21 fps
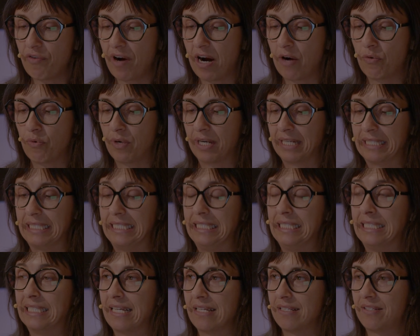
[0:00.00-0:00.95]
of our
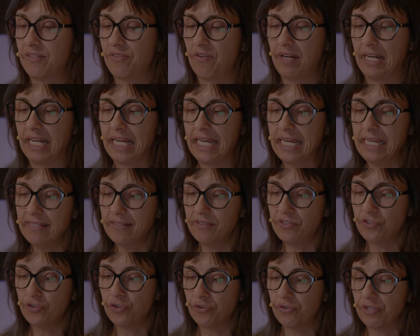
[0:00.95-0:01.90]
industrial
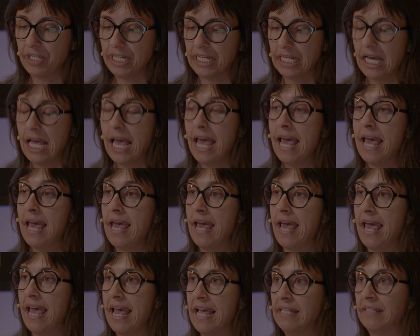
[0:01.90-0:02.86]
history
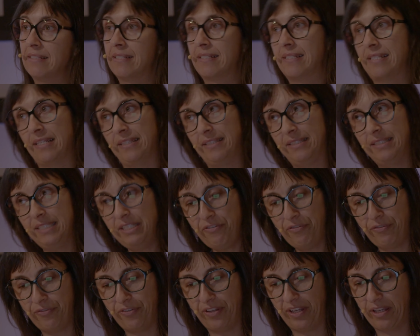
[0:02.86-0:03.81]
and
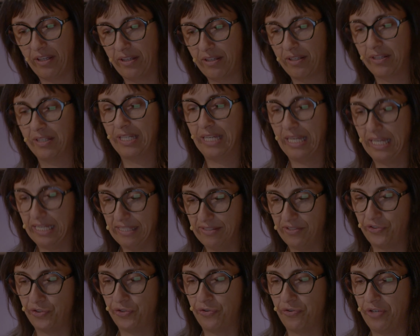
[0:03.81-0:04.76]
scientific
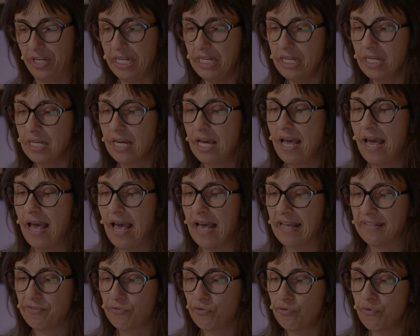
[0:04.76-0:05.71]
history
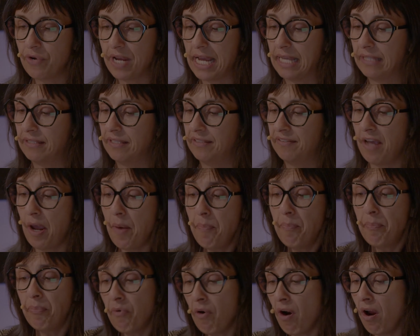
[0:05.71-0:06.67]
has created
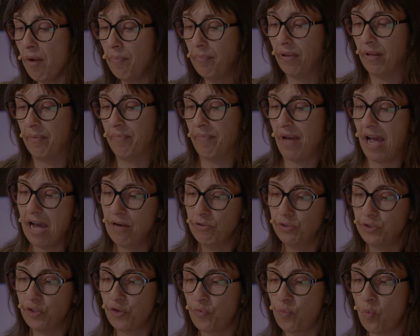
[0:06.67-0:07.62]
a problem
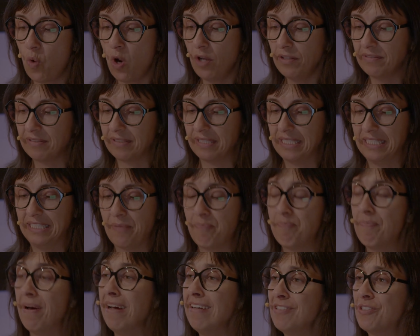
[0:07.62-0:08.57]
out of what in
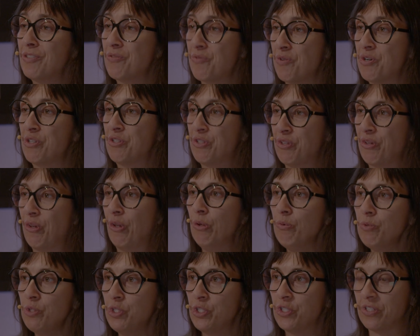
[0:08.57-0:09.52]
the past were
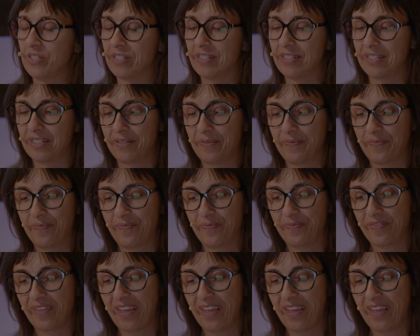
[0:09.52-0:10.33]
solutions.